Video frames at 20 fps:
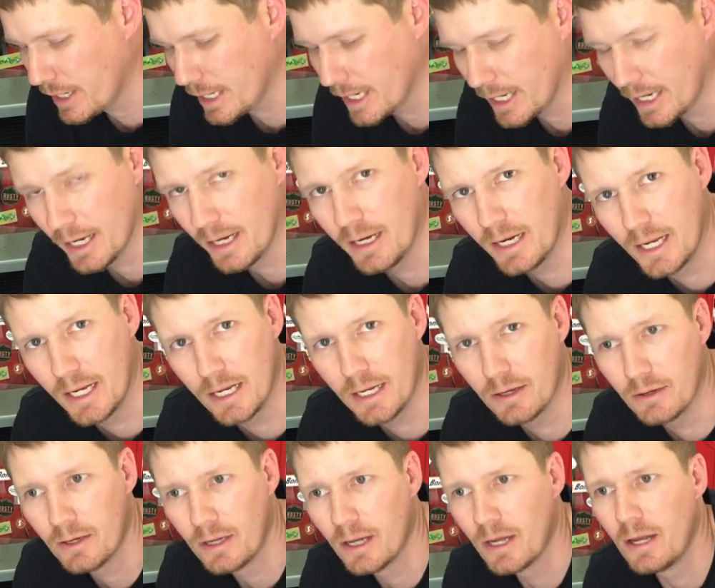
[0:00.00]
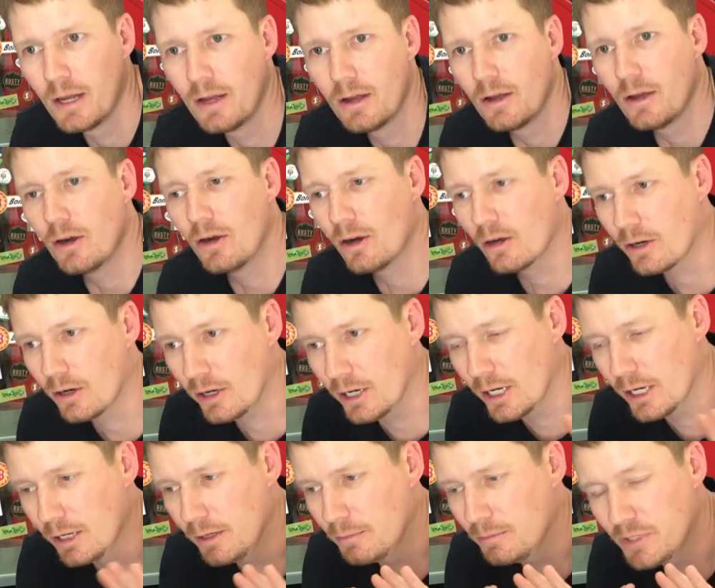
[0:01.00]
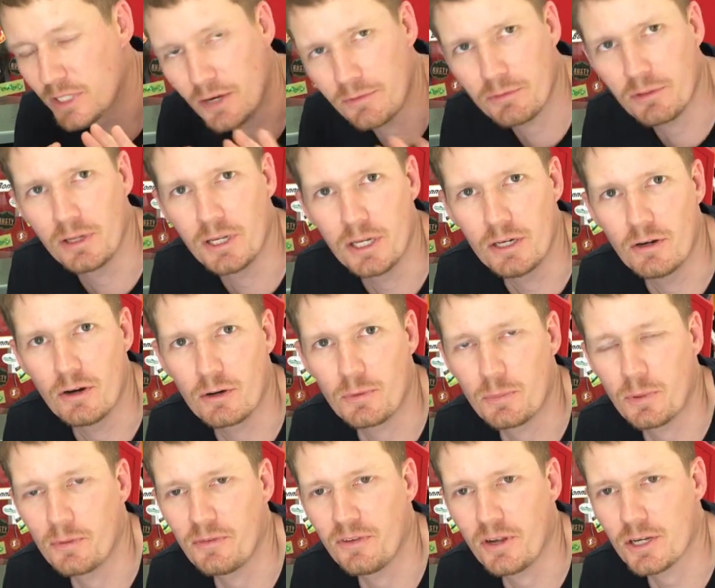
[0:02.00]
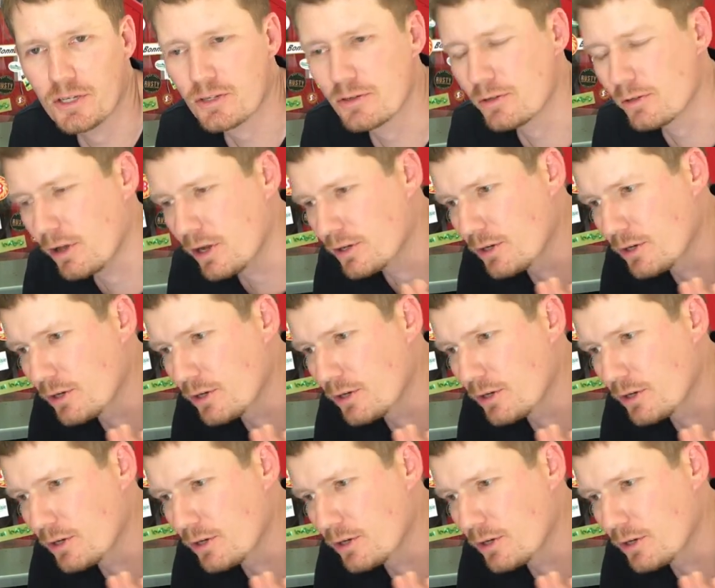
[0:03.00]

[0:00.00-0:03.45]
Now, I am definitely not a professional.